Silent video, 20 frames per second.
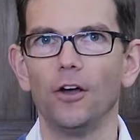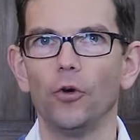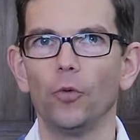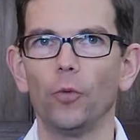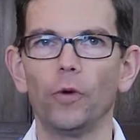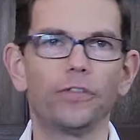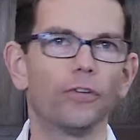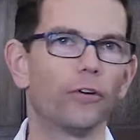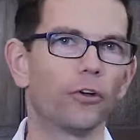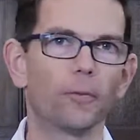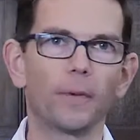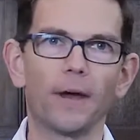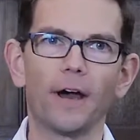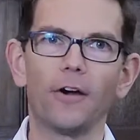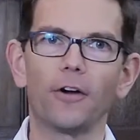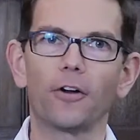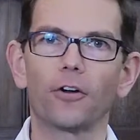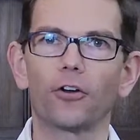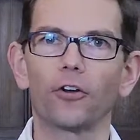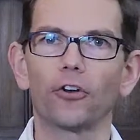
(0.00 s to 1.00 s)
We thought
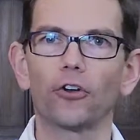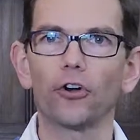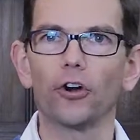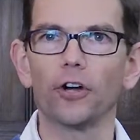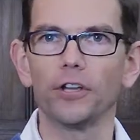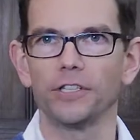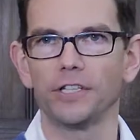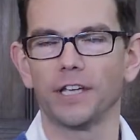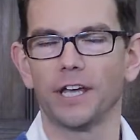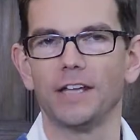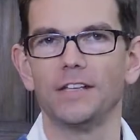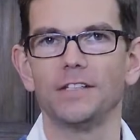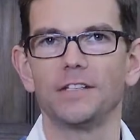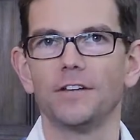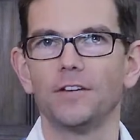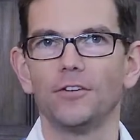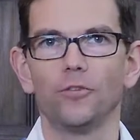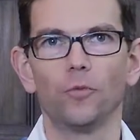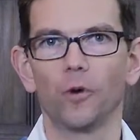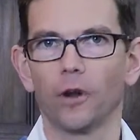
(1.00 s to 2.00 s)
about content.
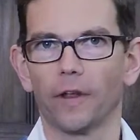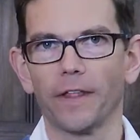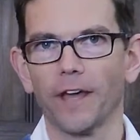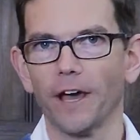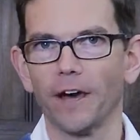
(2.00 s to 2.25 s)
What are the